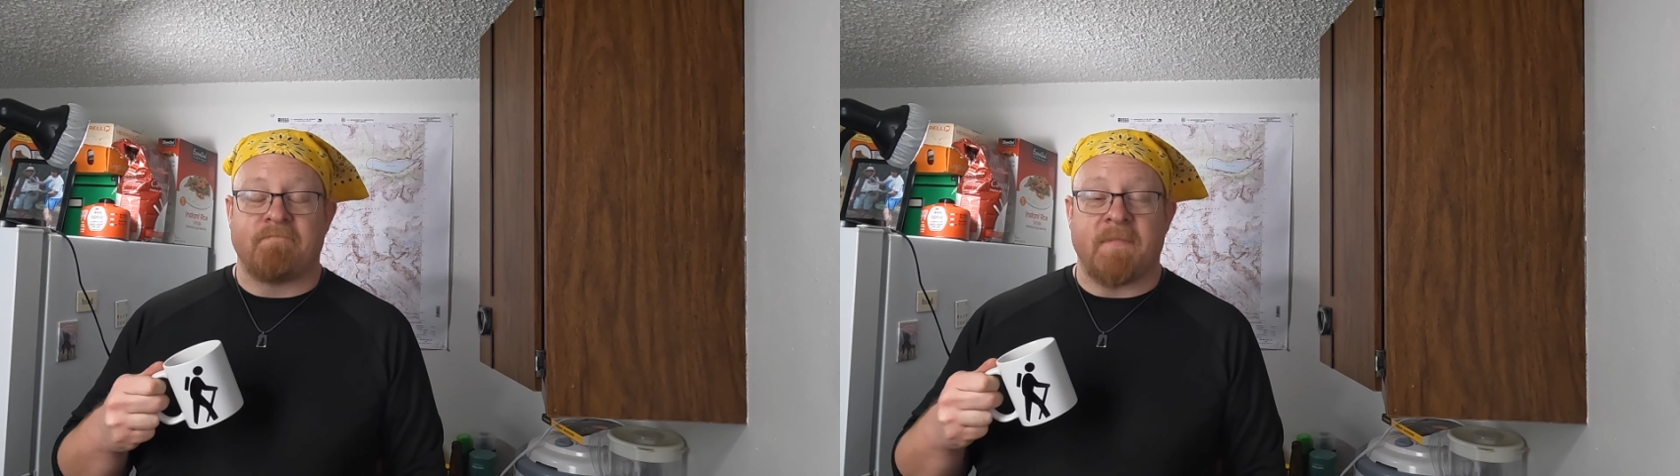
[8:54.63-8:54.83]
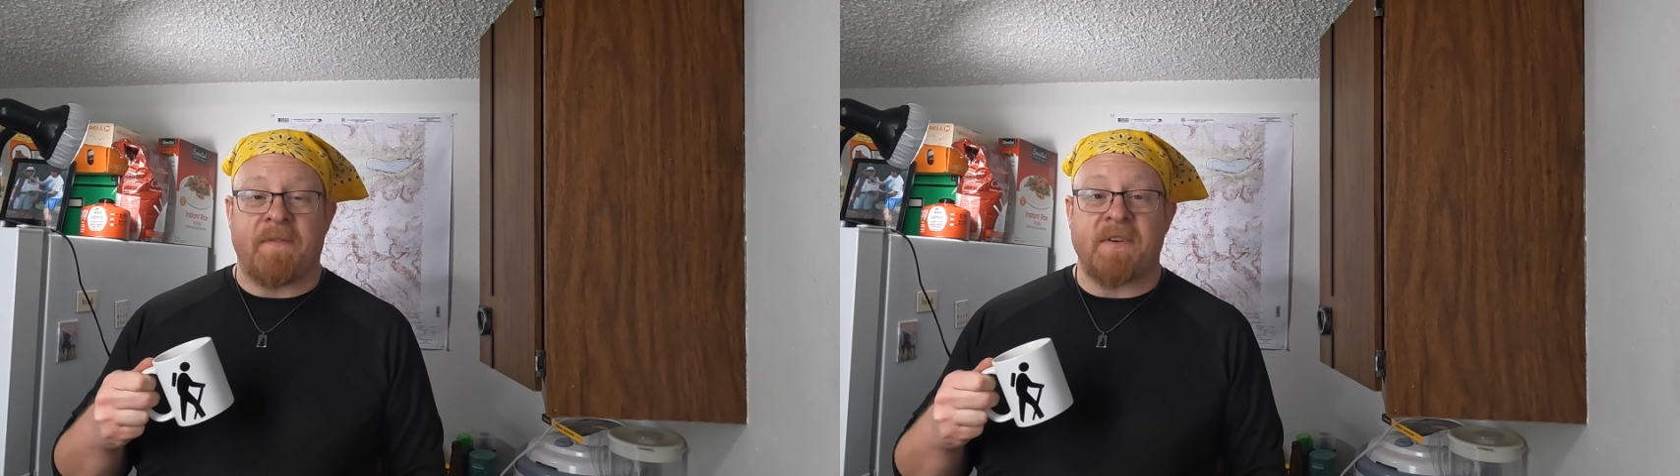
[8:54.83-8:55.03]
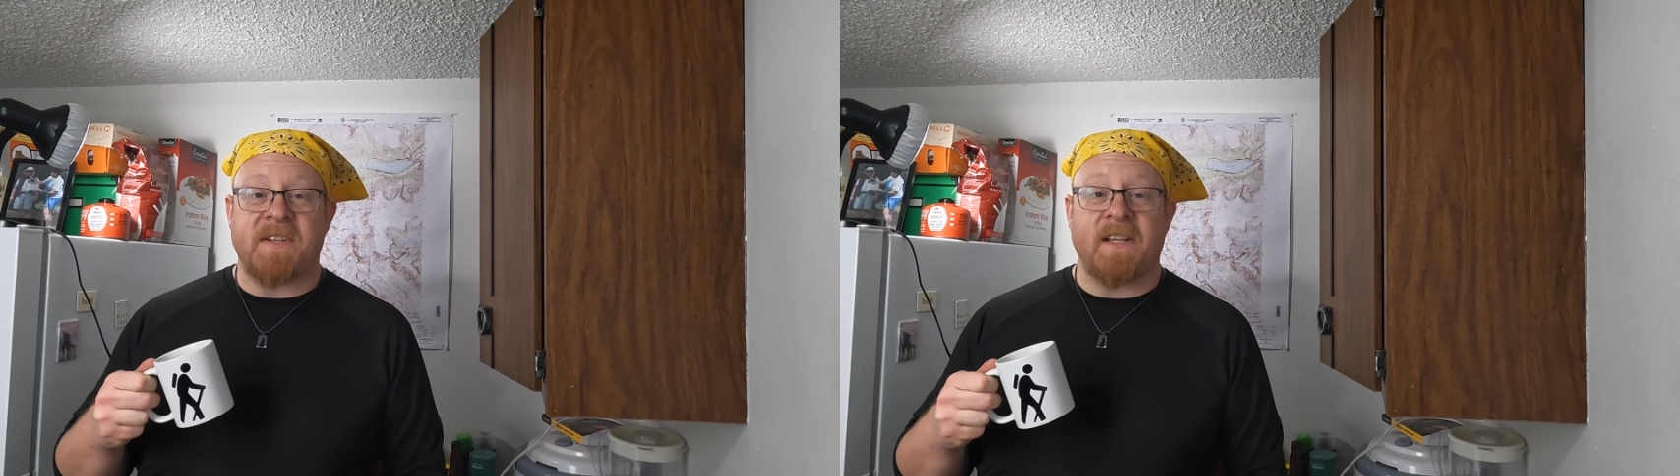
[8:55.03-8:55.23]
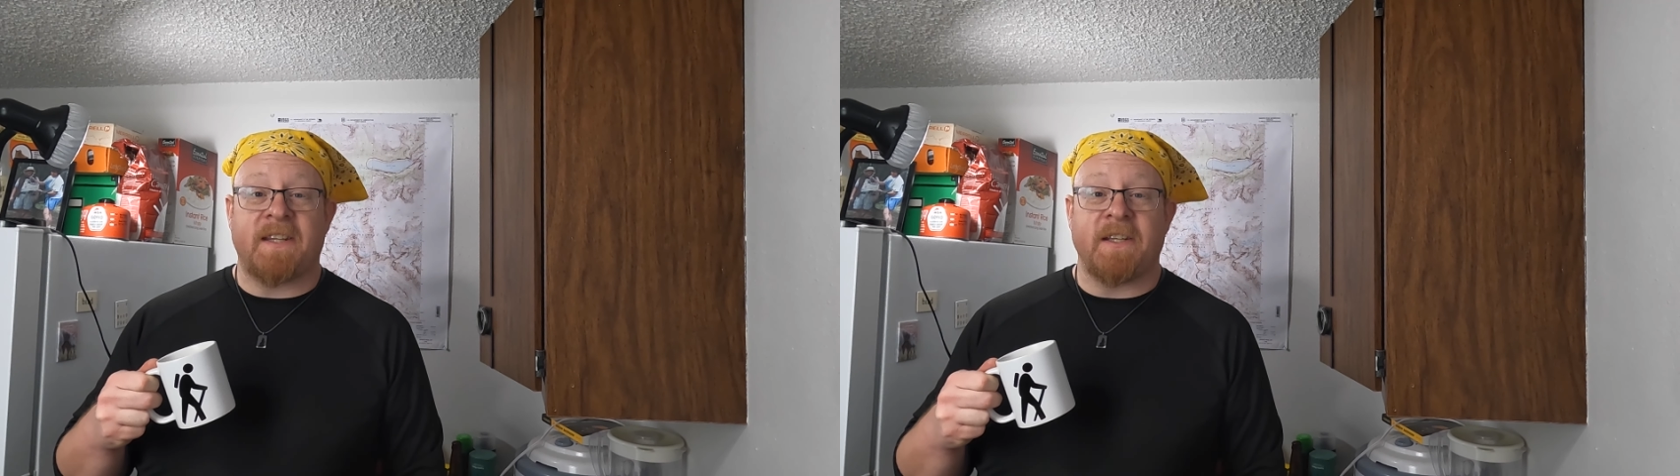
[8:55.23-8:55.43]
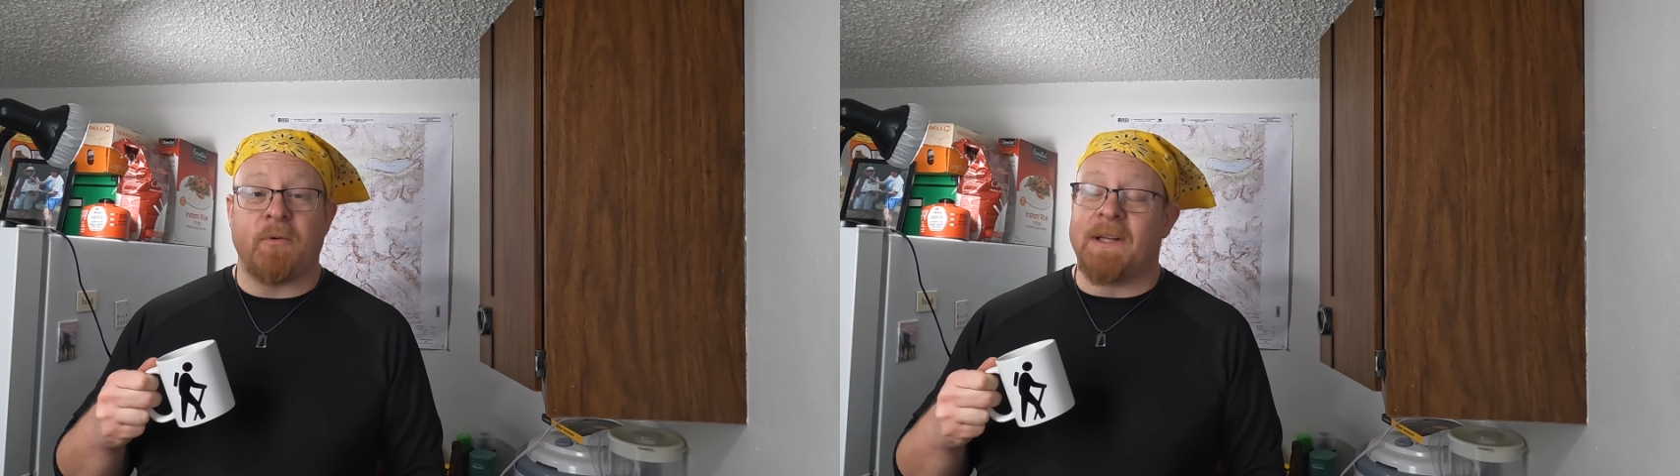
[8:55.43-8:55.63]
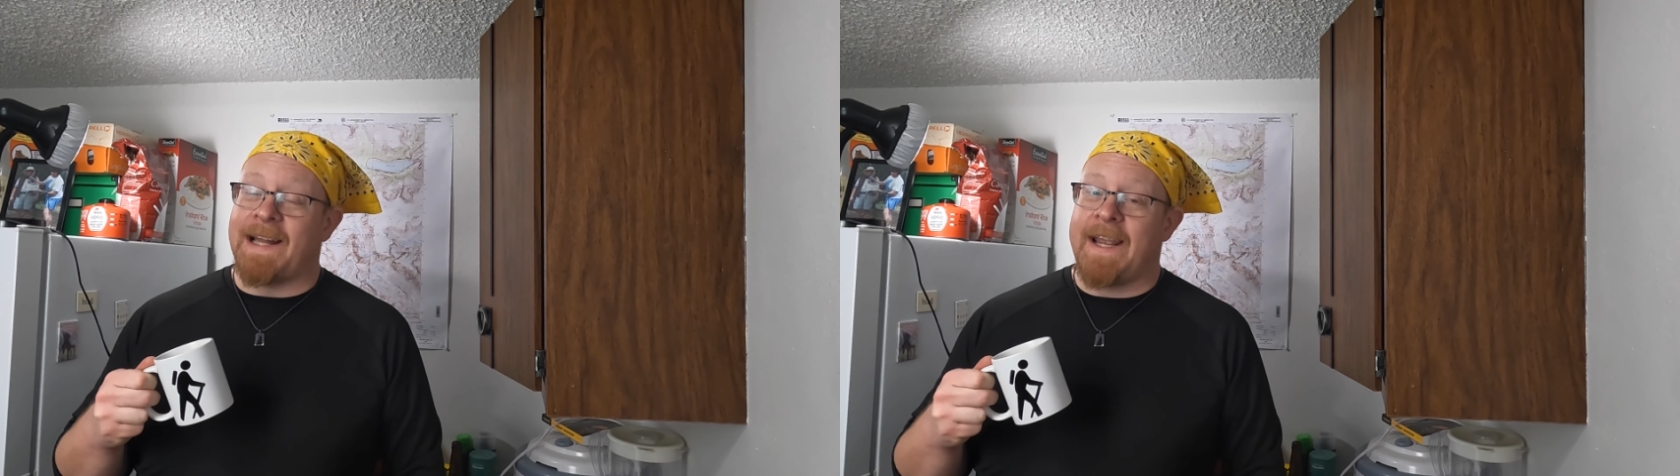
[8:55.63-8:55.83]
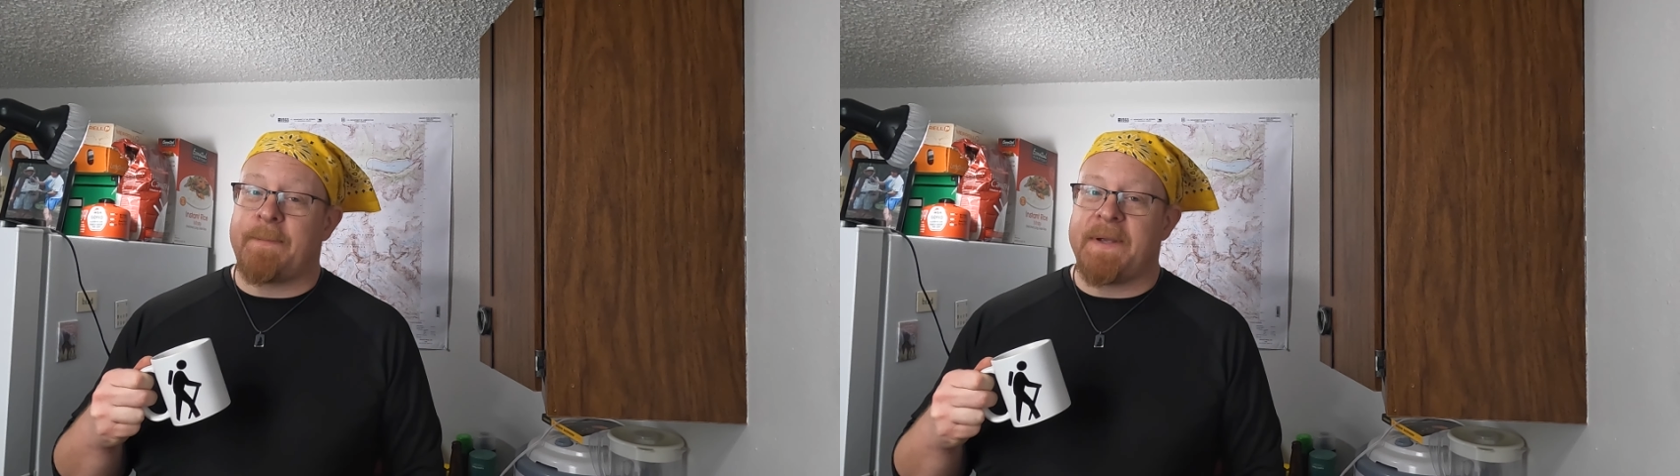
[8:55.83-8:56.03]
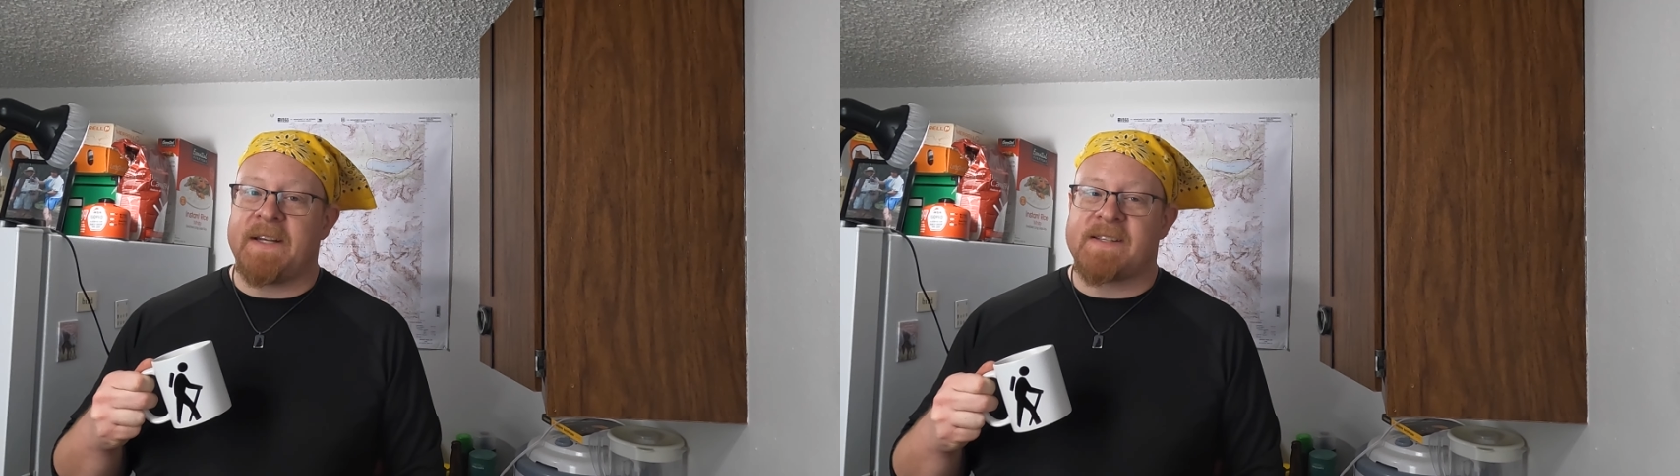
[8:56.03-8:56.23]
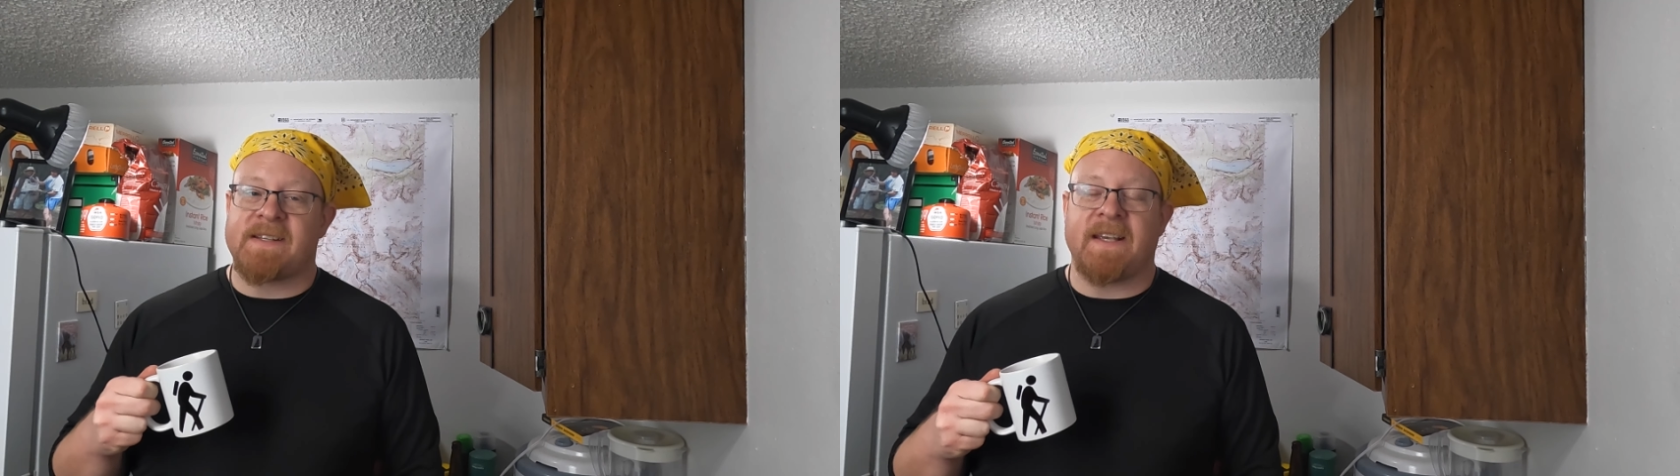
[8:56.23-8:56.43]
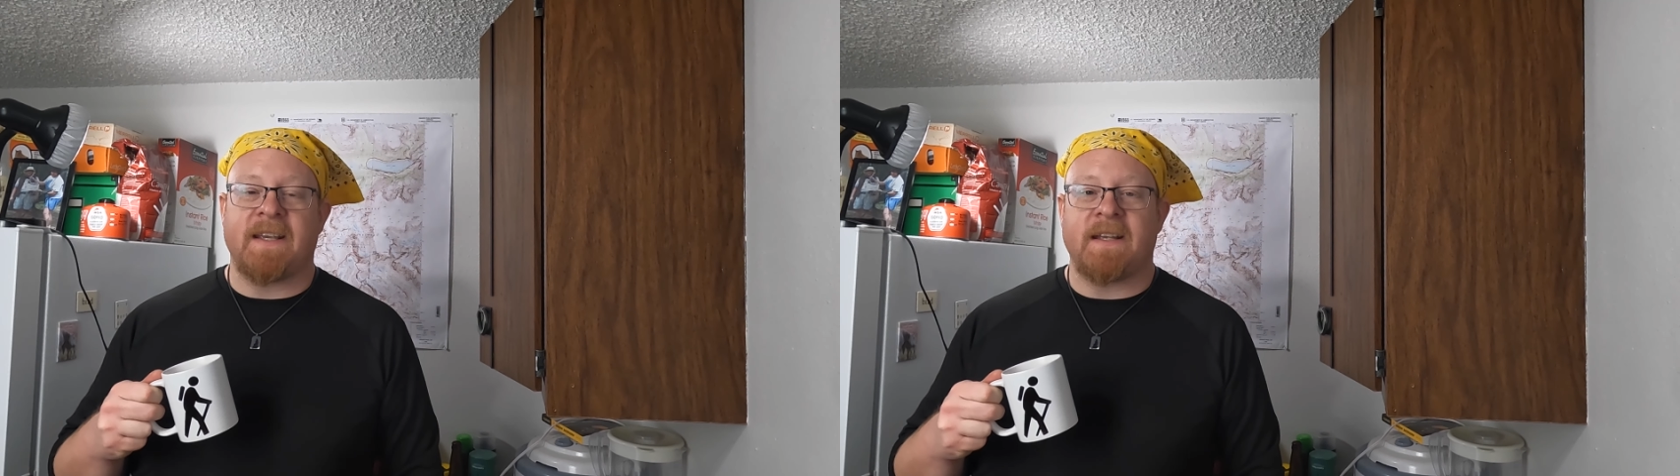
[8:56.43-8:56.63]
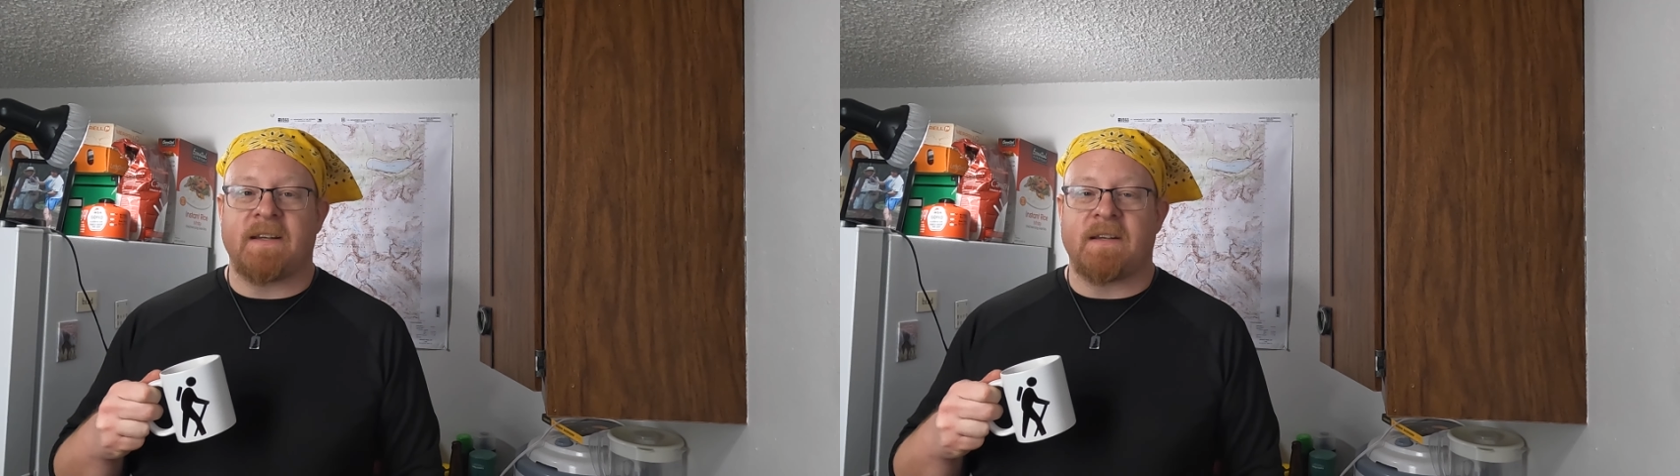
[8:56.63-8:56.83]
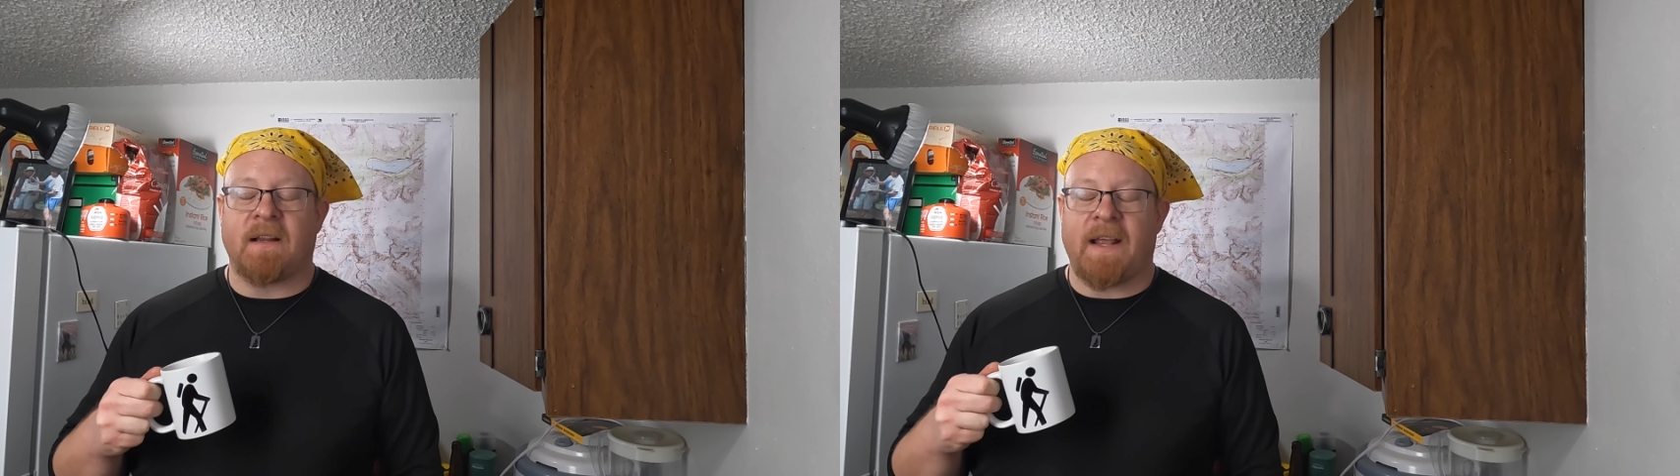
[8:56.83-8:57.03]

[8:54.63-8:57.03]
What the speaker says: If there's anything you'd like me to see,